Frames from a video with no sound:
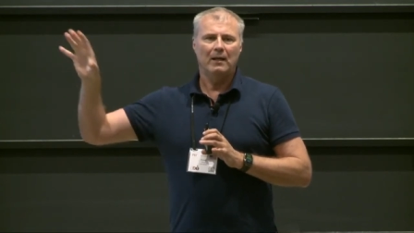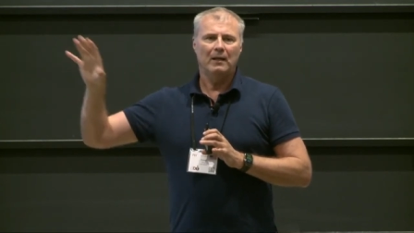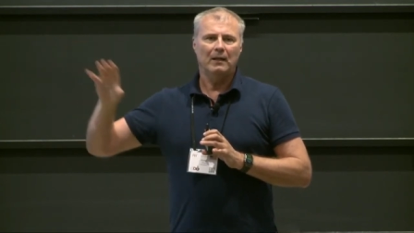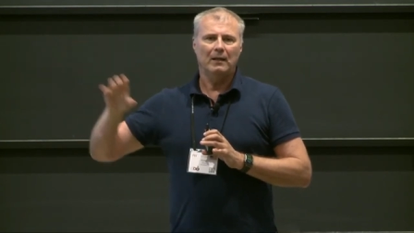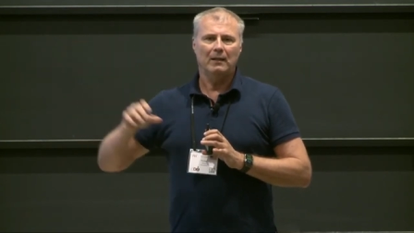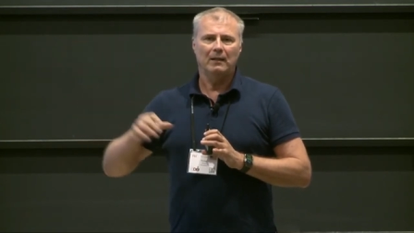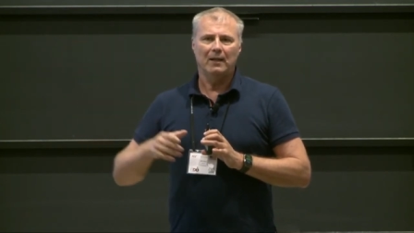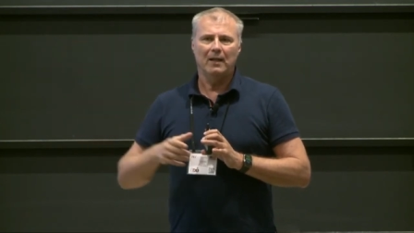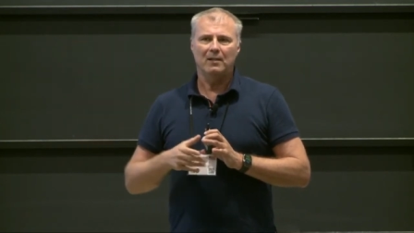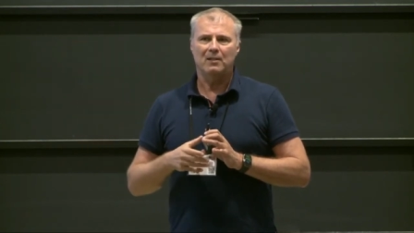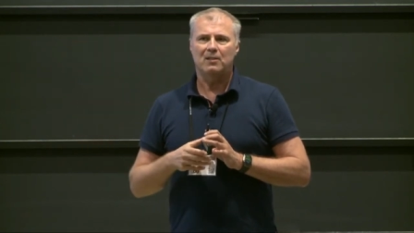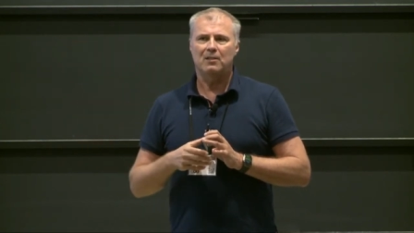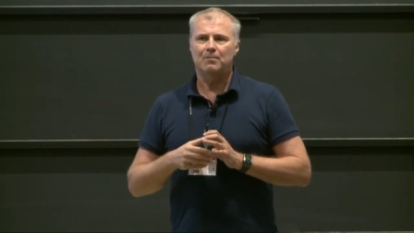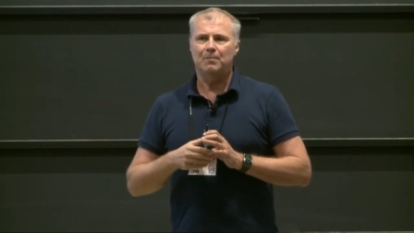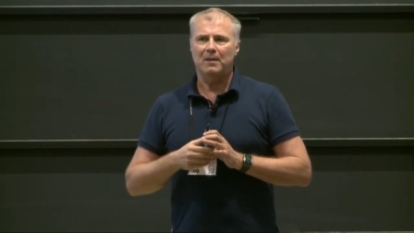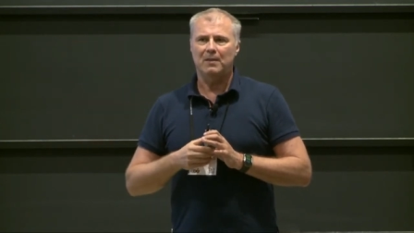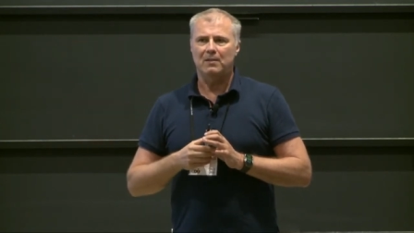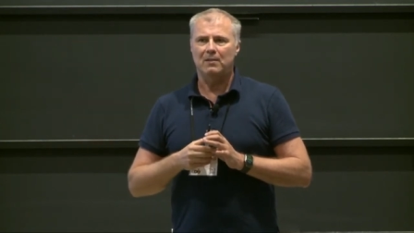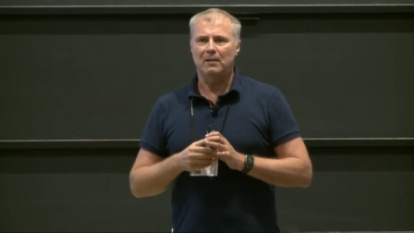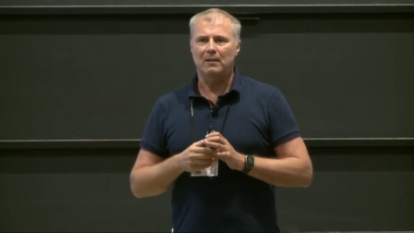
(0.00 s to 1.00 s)

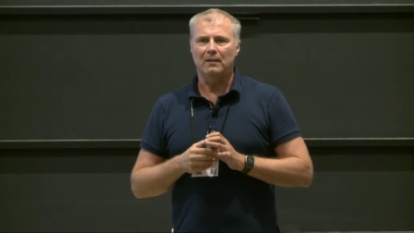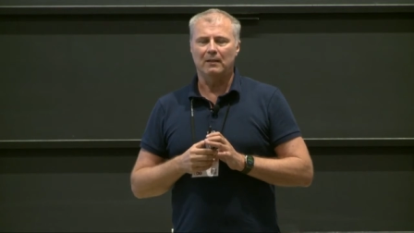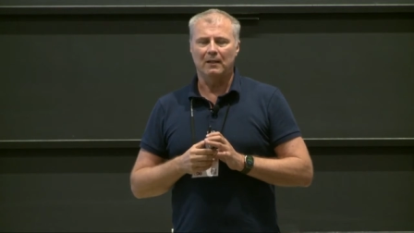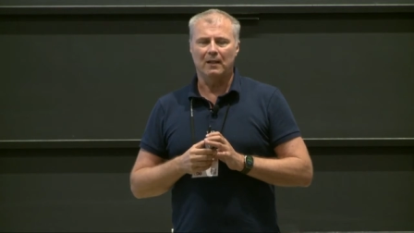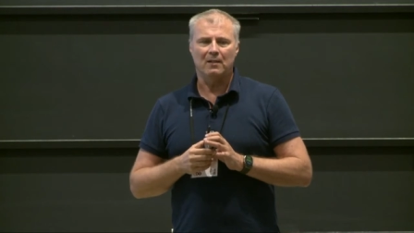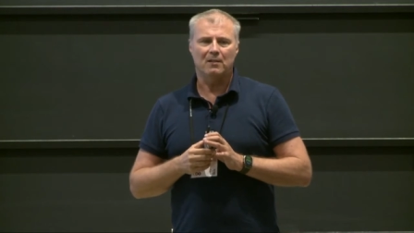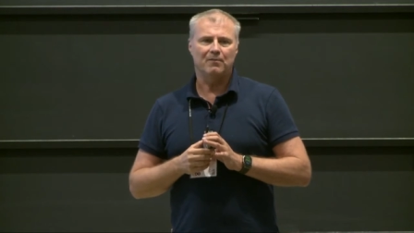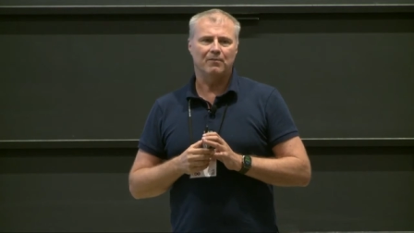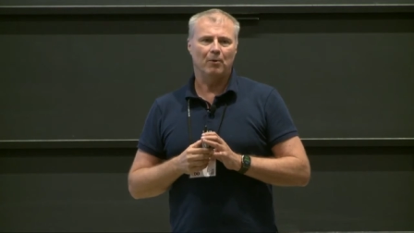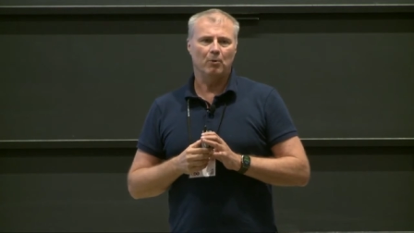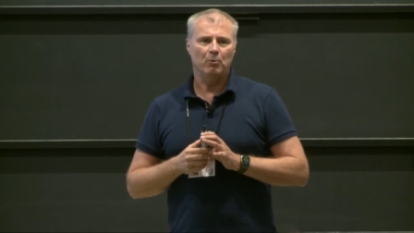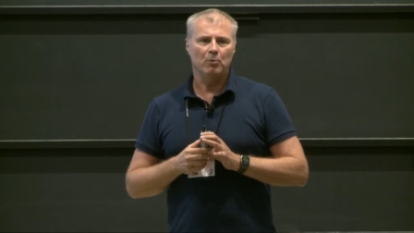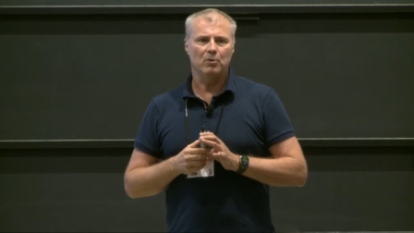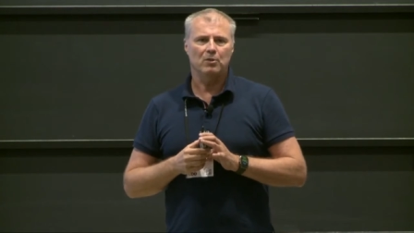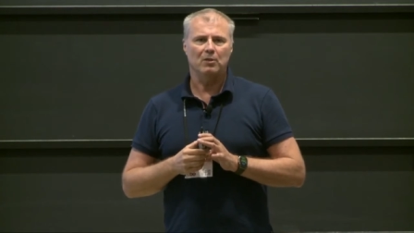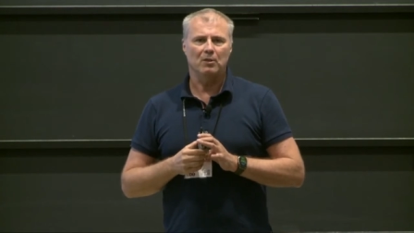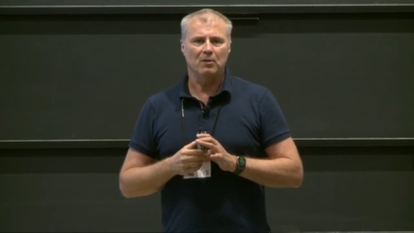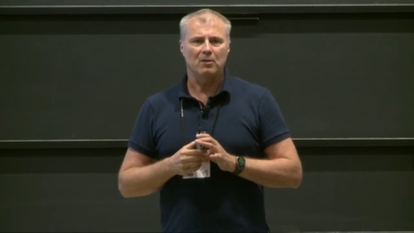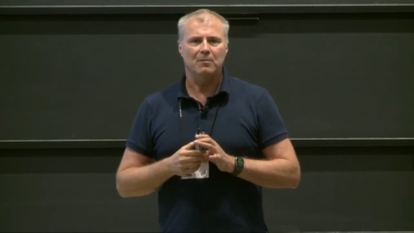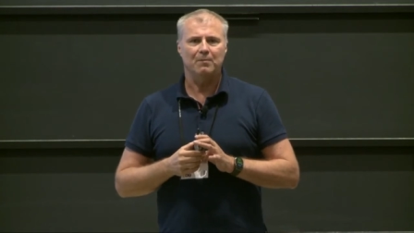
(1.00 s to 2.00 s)
that's
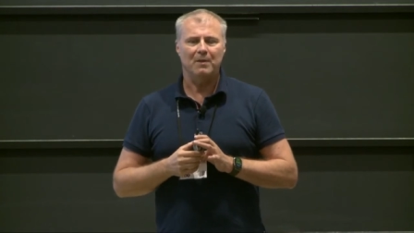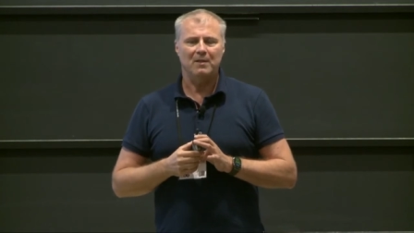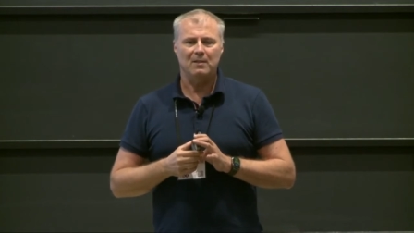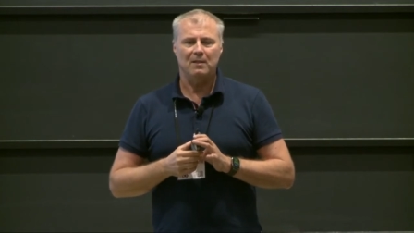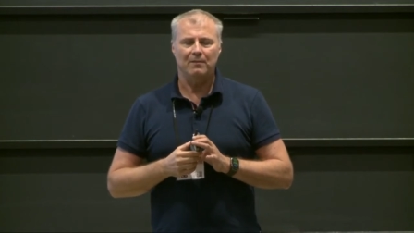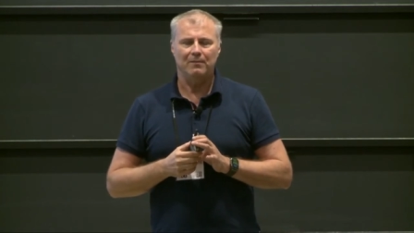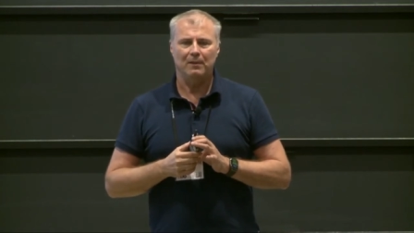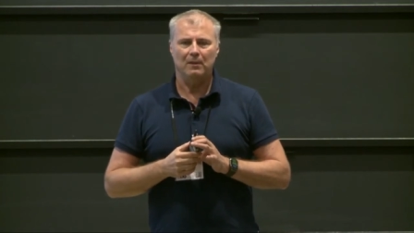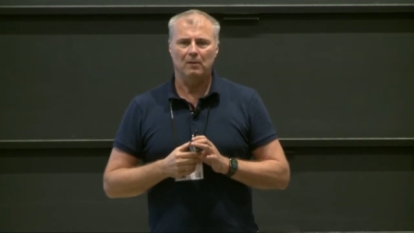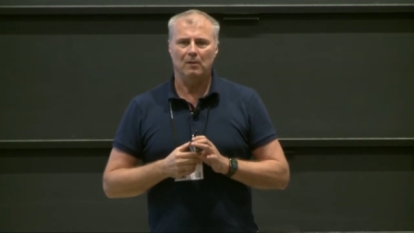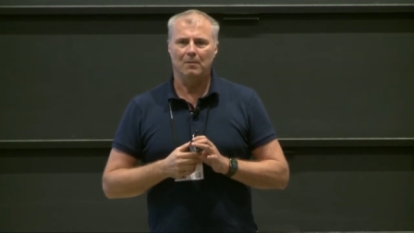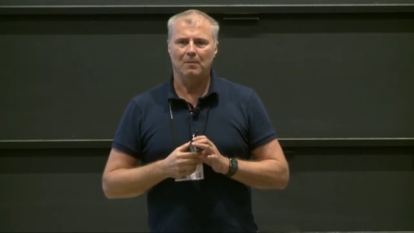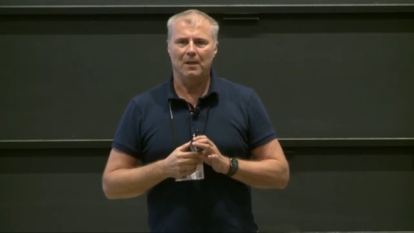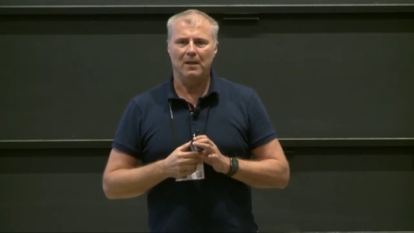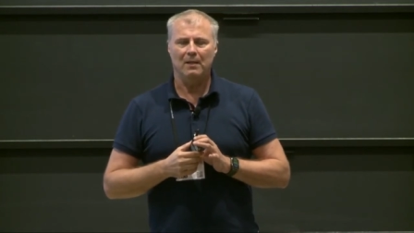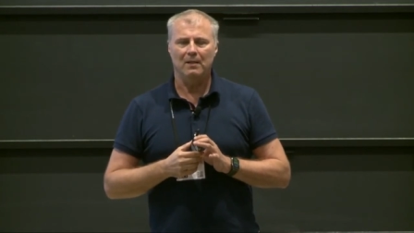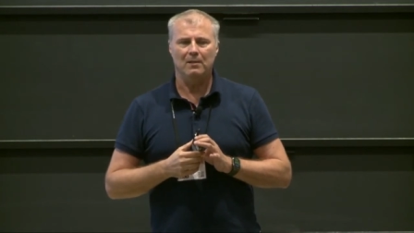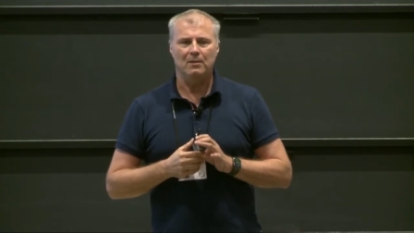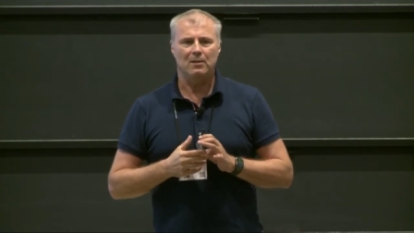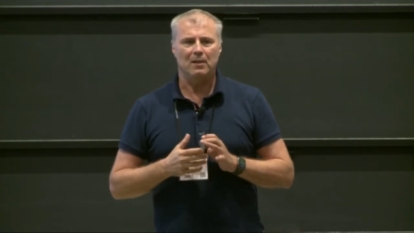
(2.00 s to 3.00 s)
focused on specific
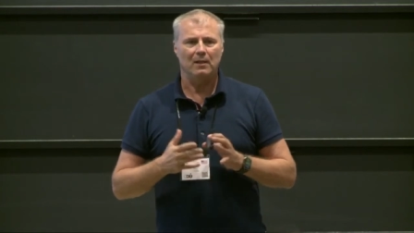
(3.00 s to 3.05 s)
domains,